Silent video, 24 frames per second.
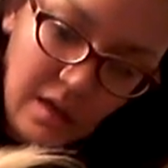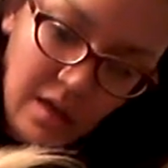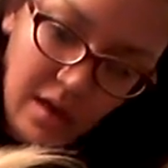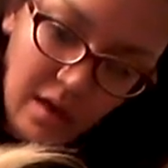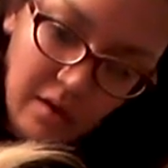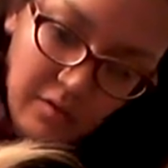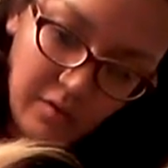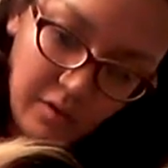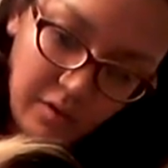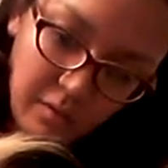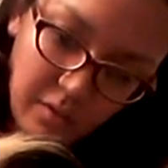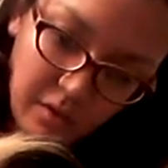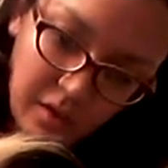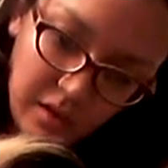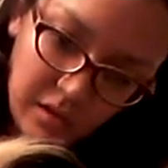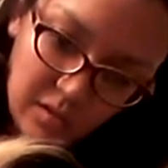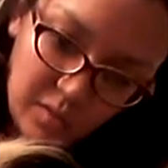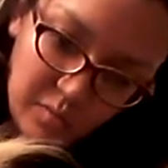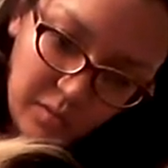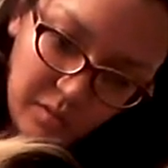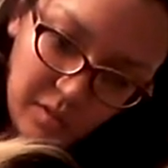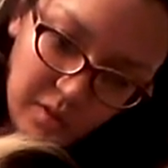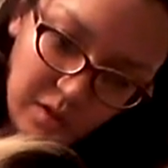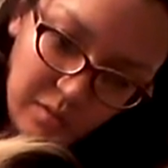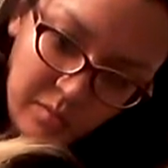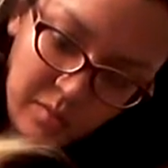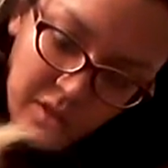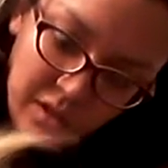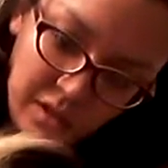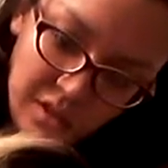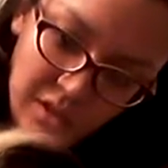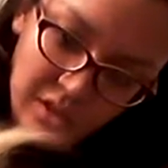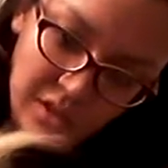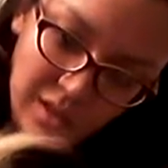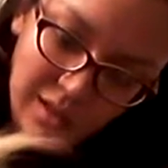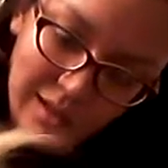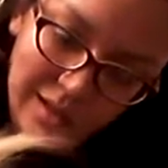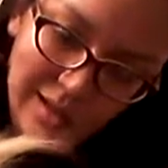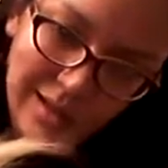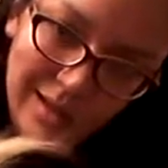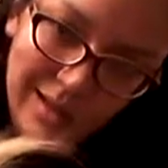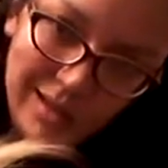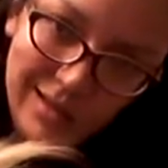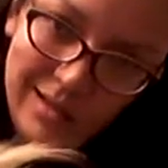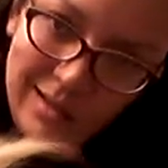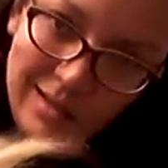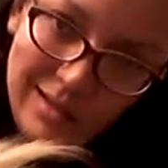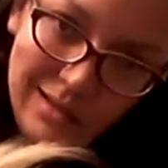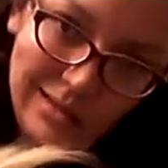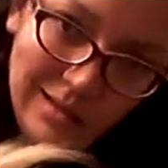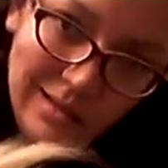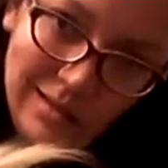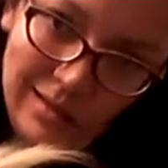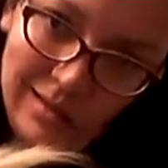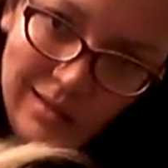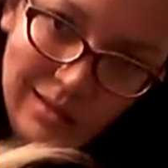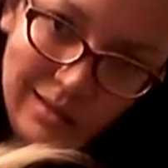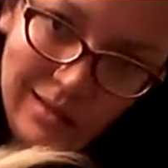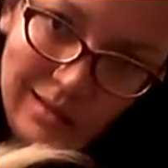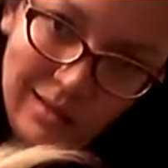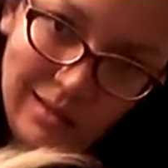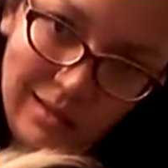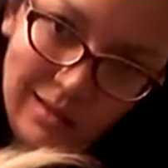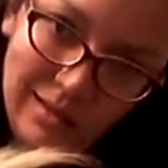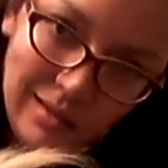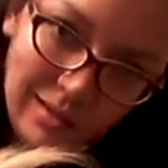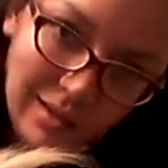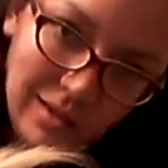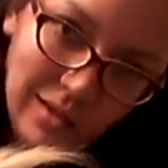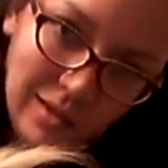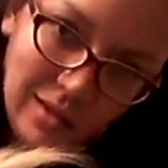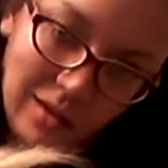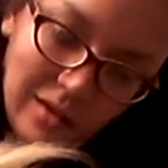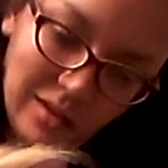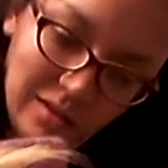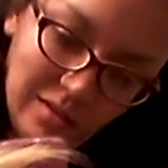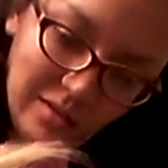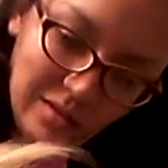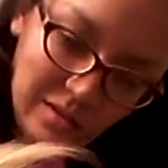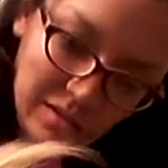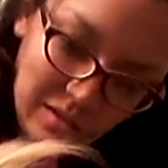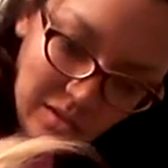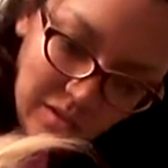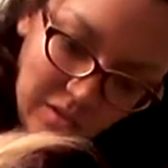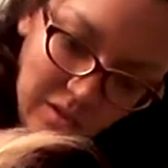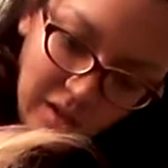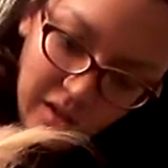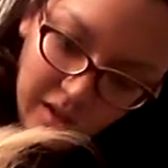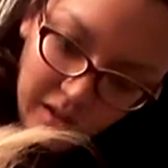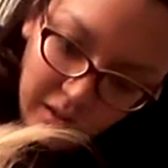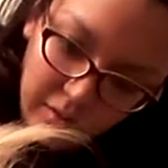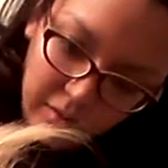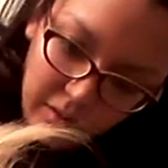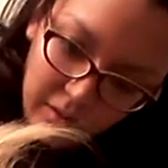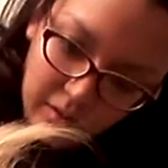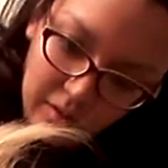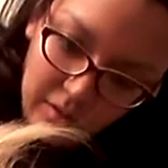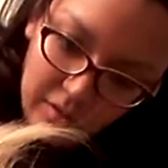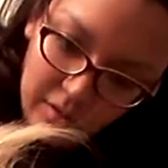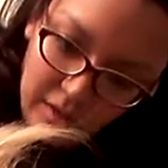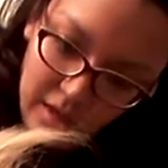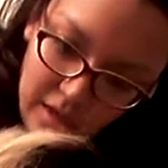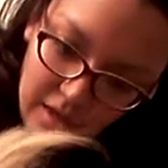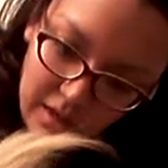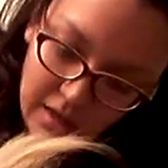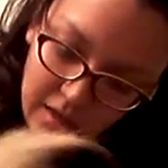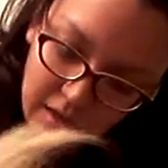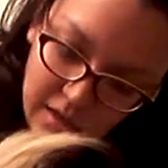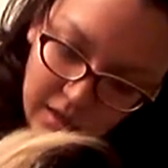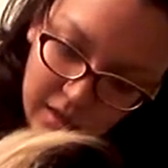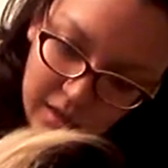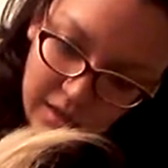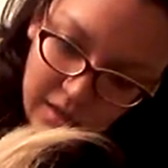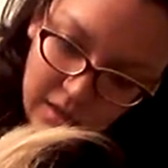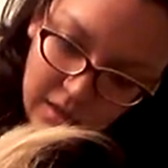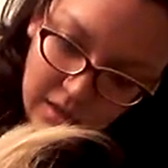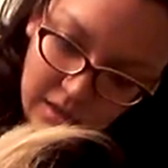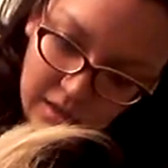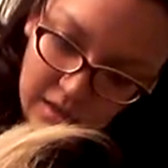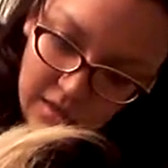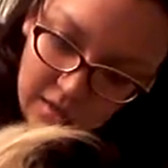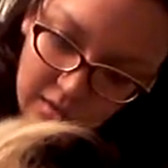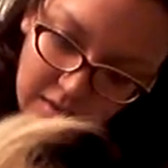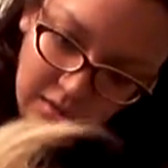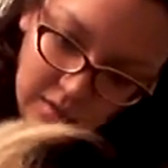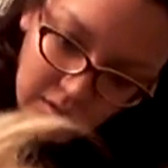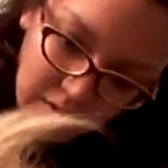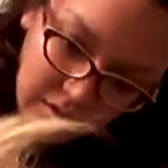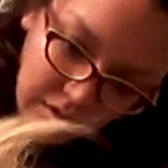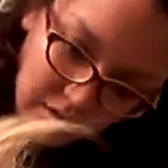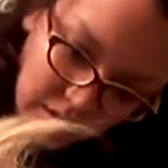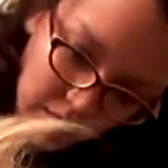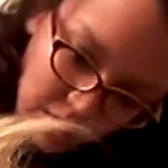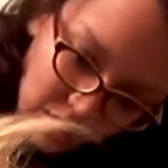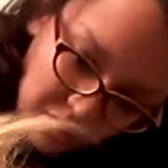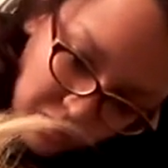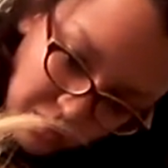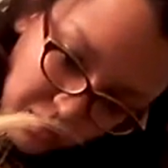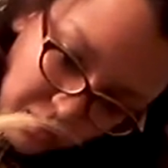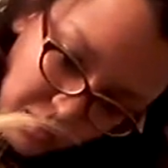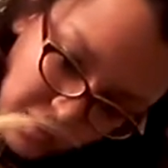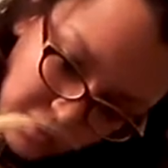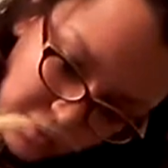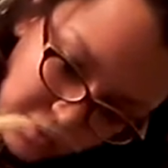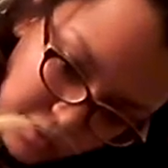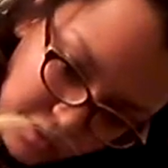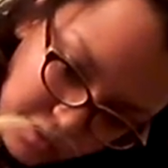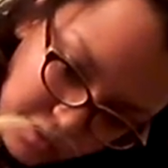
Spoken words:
every wig is pretty much like, you can destroy any wig with any kind of heat. But most